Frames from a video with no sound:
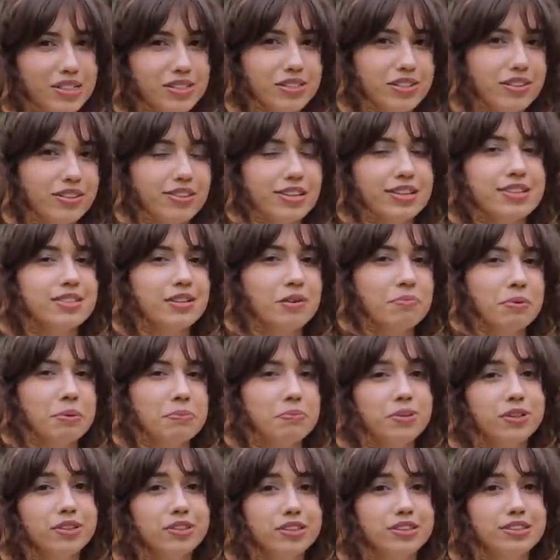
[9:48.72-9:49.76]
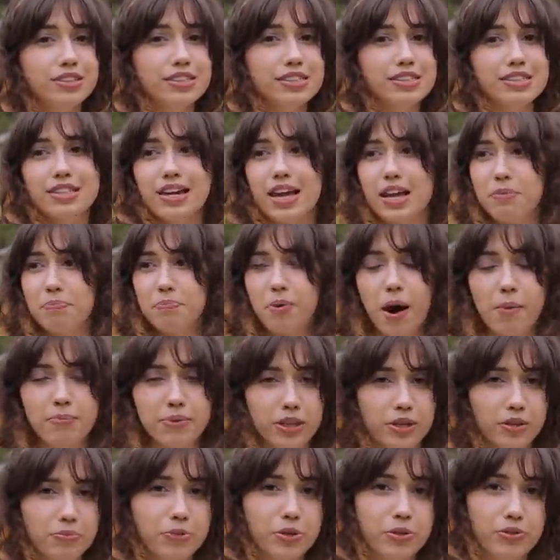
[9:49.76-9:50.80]
do you think some people dislike
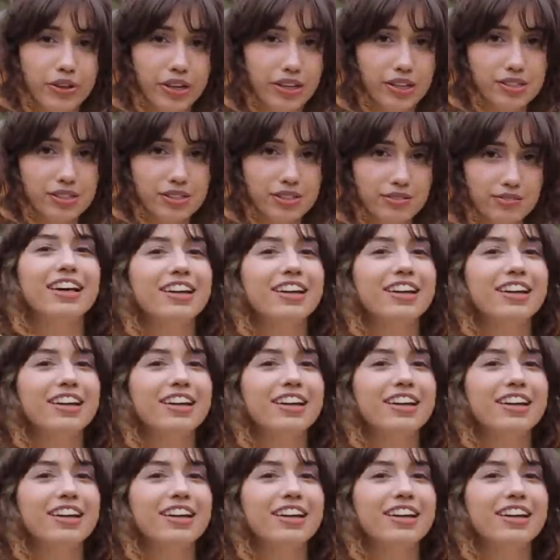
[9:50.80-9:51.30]
popular movies?